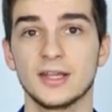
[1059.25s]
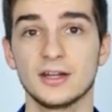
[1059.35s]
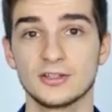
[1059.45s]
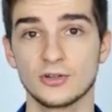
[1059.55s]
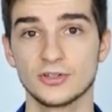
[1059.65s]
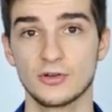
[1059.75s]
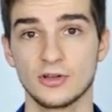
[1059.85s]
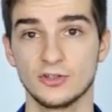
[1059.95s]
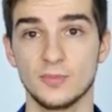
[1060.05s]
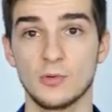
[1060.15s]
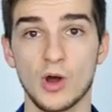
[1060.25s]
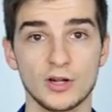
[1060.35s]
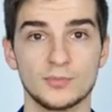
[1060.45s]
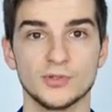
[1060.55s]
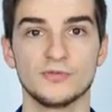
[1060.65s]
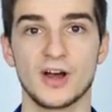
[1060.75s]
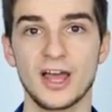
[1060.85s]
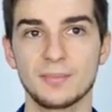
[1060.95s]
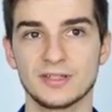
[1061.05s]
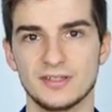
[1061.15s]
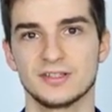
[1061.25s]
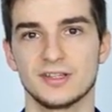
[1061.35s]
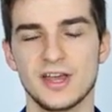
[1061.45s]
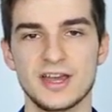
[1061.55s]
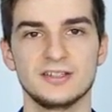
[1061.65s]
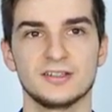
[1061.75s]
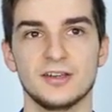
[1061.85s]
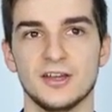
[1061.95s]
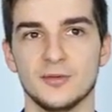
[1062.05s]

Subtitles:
And then it's also going to be waterproof, IP68.